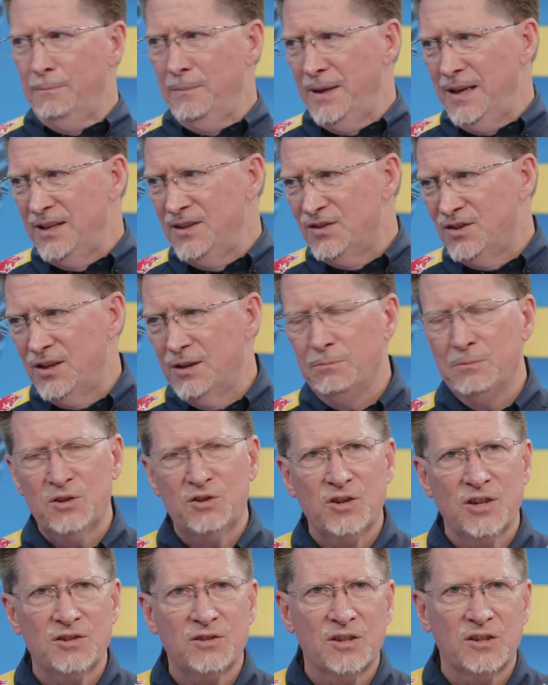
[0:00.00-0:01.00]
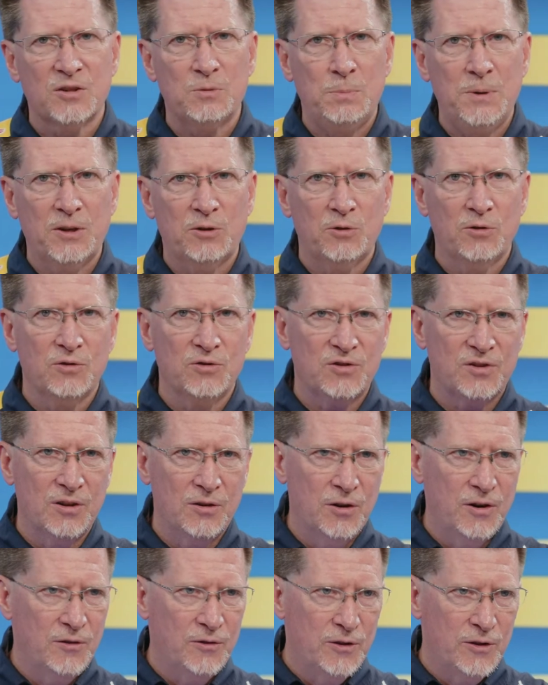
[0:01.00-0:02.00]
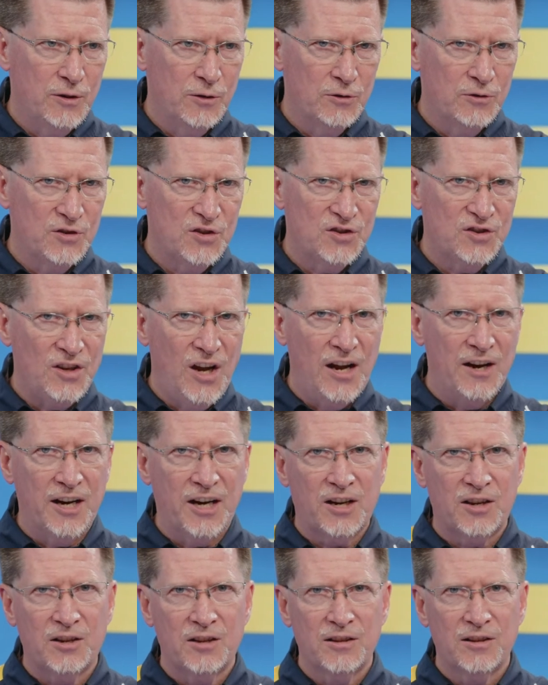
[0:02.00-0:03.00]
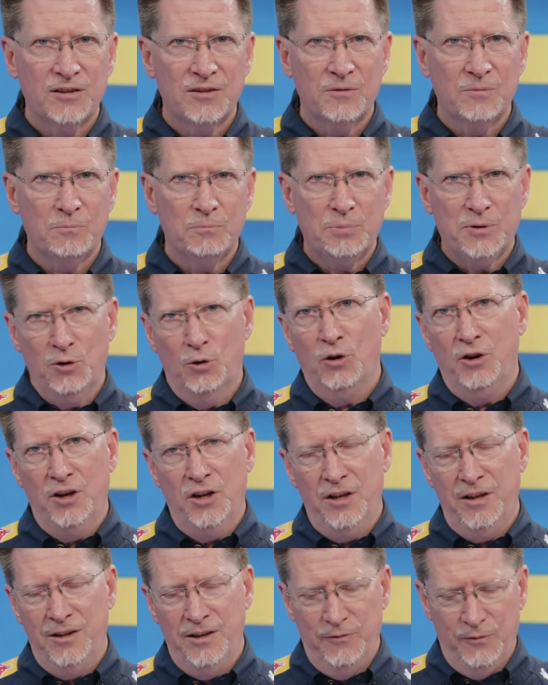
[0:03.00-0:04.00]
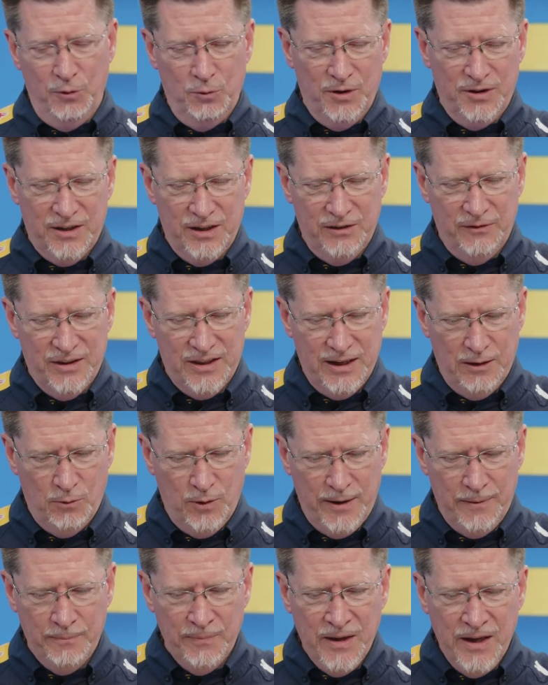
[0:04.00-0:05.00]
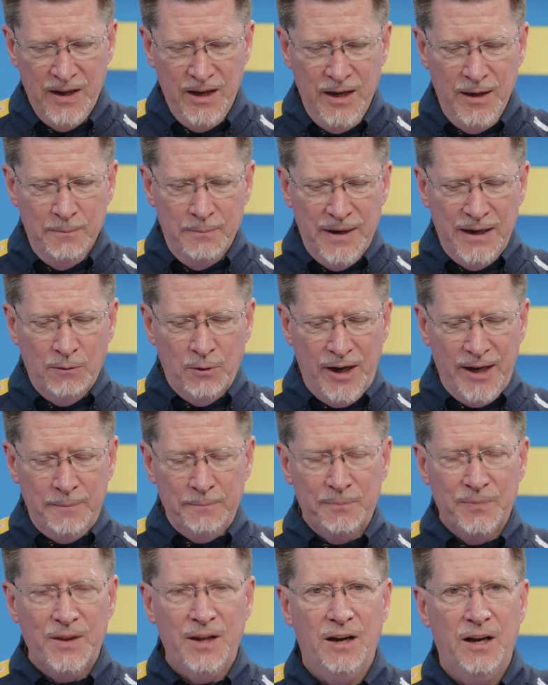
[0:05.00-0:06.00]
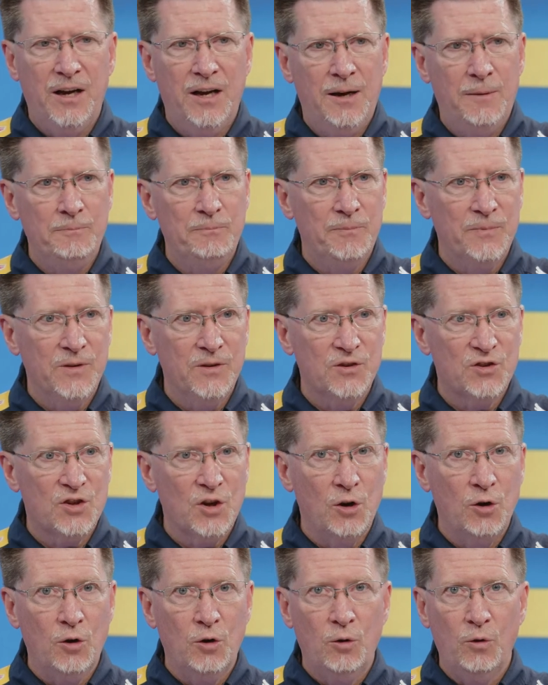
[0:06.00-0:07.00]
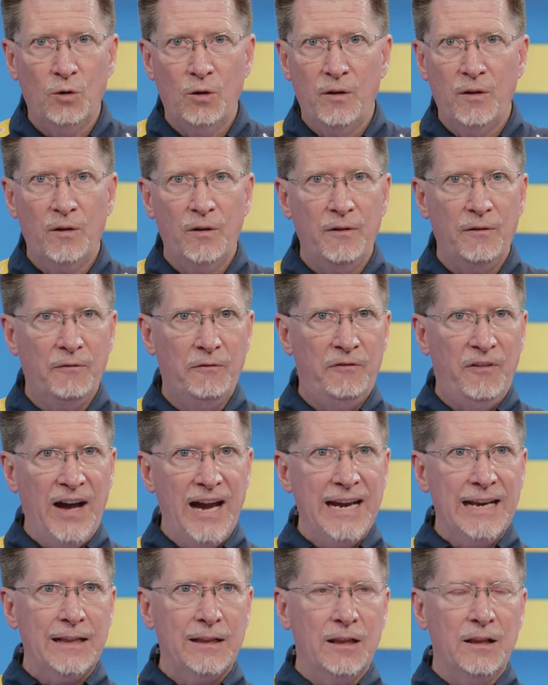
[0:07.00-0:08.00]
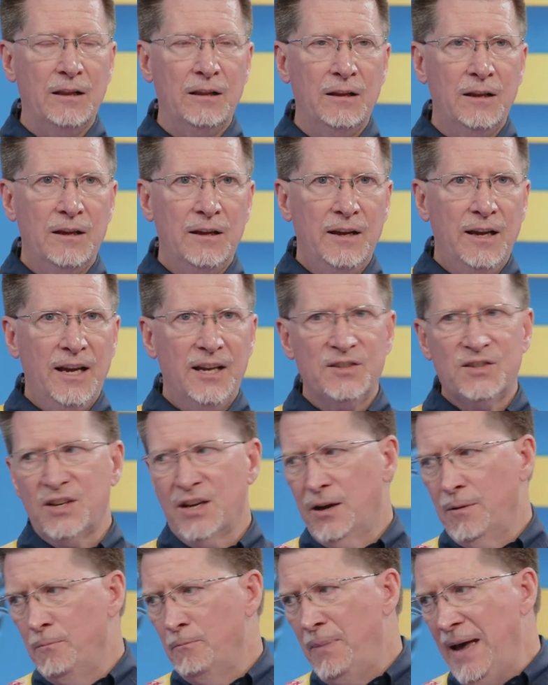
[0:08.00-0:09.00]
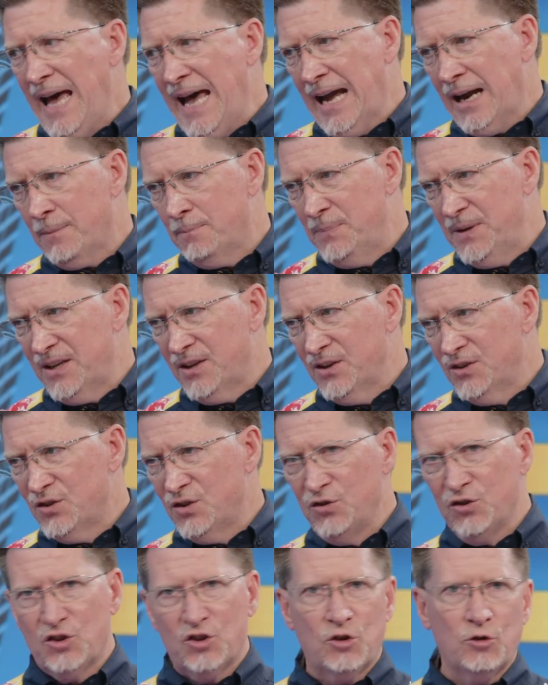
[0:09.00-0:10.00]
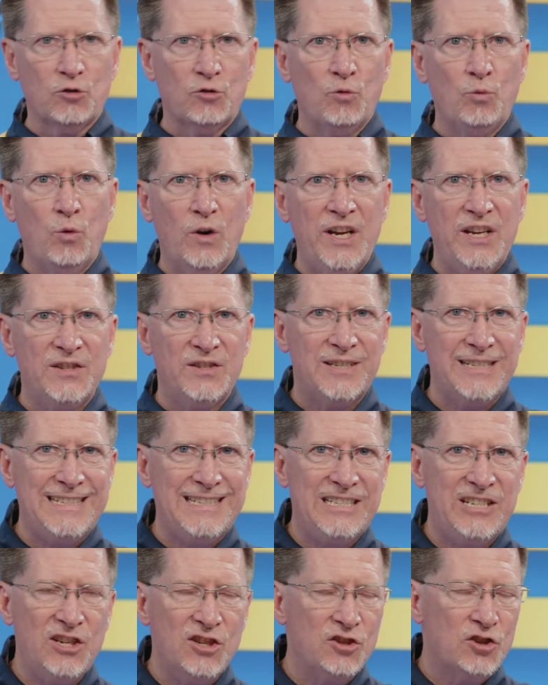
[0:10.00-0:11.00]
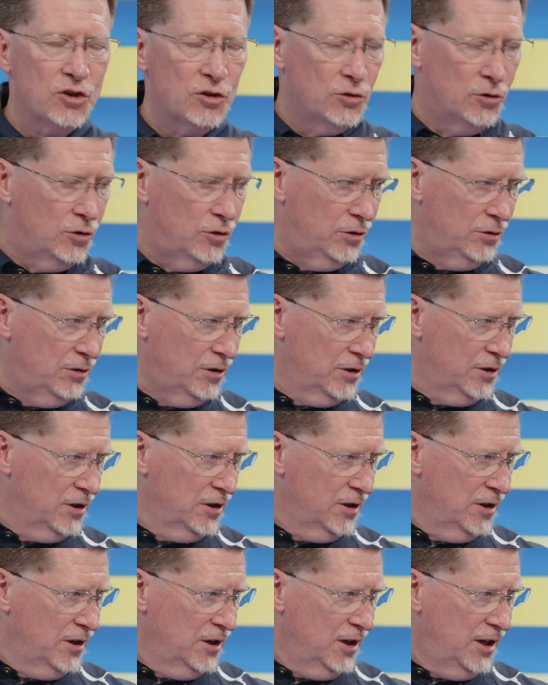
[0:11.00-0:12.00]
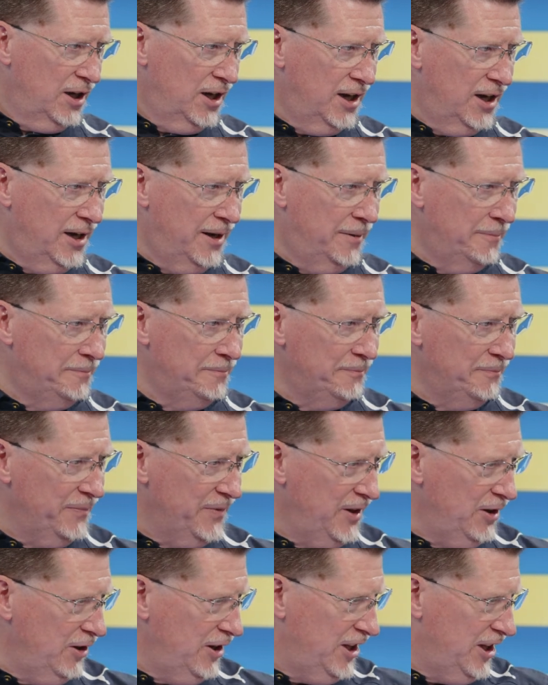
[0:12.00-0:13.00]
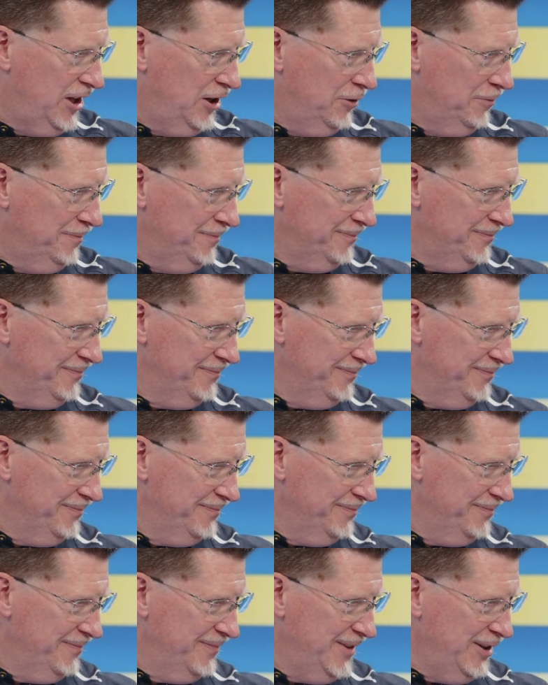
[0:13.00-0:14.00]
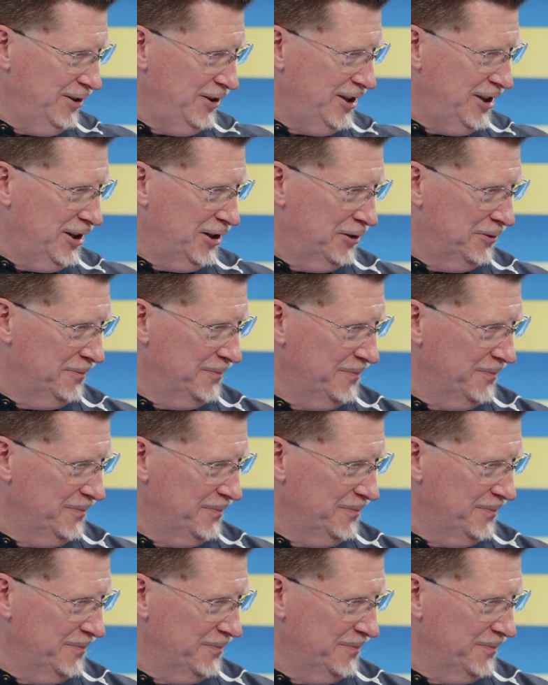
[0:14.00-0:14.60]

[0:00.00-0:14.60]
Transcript: amazing, majestic speakers that are sonic purity, if you want to think of it that way. But anyway, so vinyl has come back because in certain ways, digital. There you go. There you go.